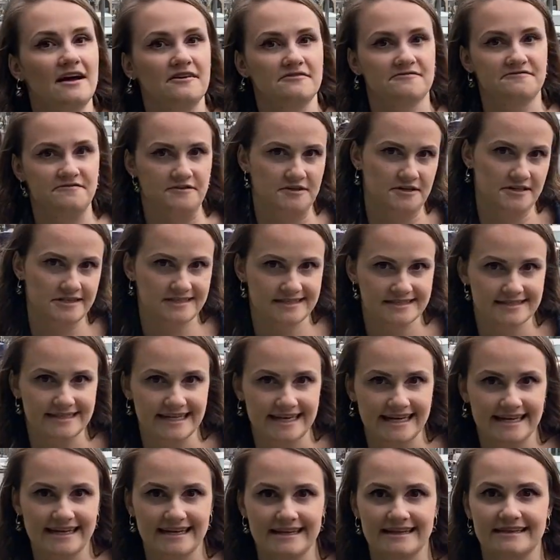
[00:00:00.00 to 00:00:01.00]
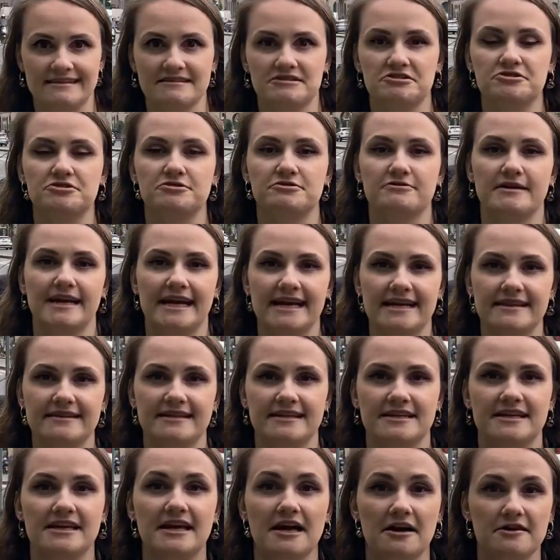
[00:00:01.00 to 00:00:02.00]
firstly the train
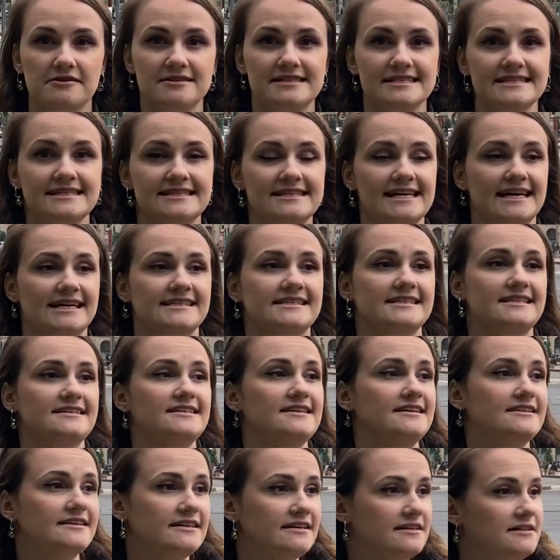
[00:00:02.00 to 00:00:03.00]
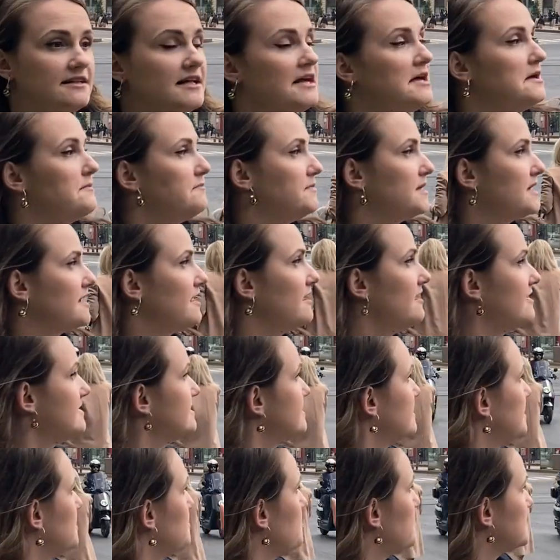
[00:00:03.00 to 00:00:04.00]
that goes inside the tunnel, because
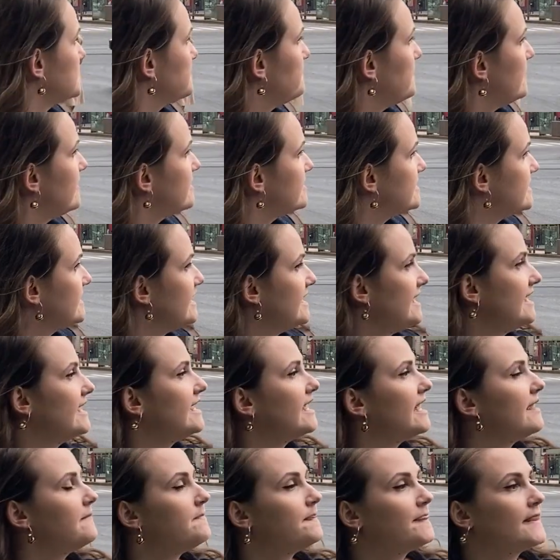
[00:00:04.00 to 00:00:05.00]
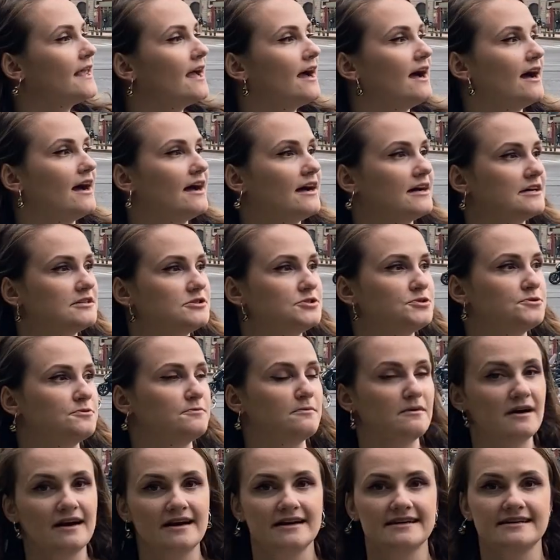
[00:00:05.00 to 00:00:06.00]
it was built here to
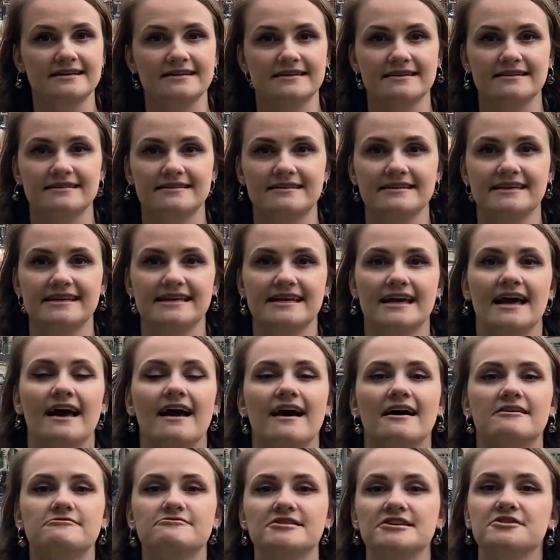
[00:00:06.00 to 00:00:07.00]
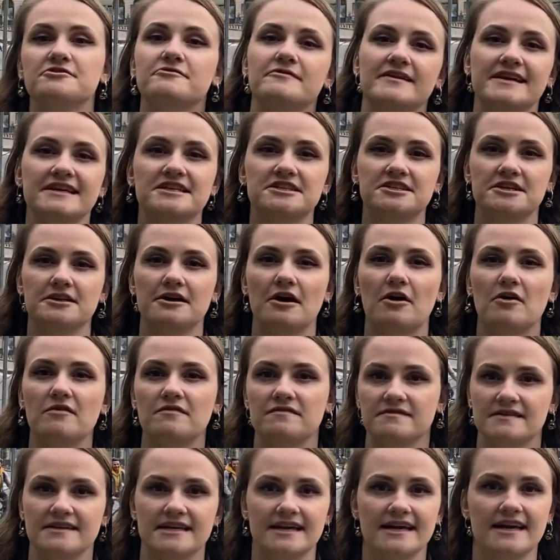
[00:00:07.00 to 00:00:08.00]
mark the renovation of
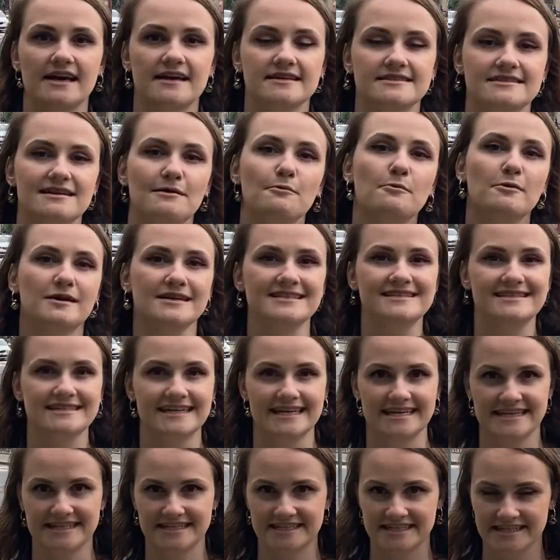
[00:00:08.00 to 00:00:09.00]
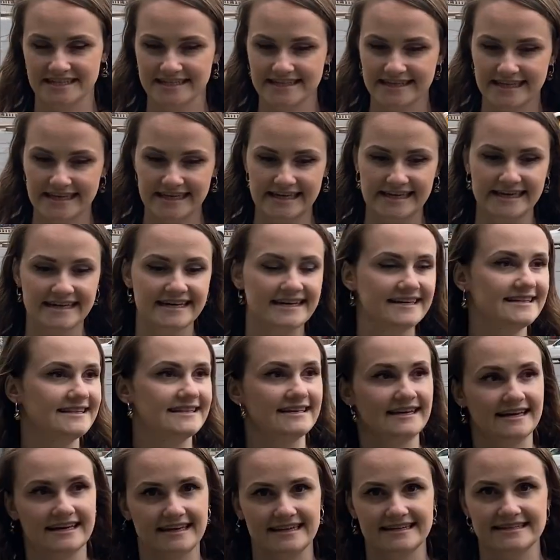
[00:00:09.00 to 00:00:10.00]
the subway station here,
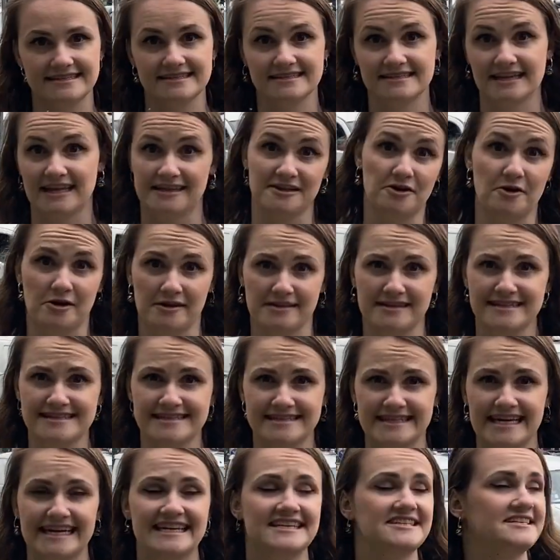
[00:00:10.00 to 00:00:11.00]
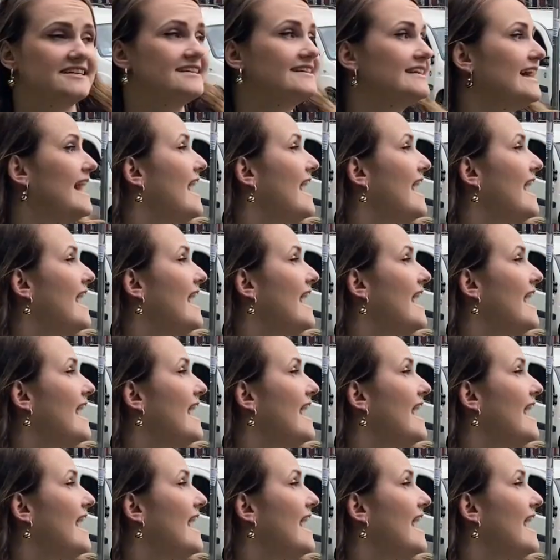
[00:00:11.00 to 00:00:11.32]
the Cadorna station,